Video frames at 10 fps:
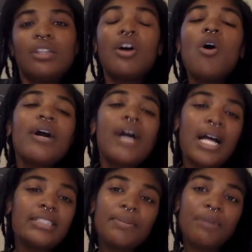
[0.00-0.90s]
the whole
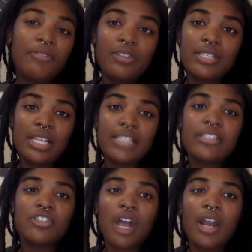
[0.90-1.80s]
concept of using
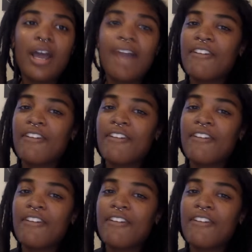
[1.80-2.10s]
Lysistrata, I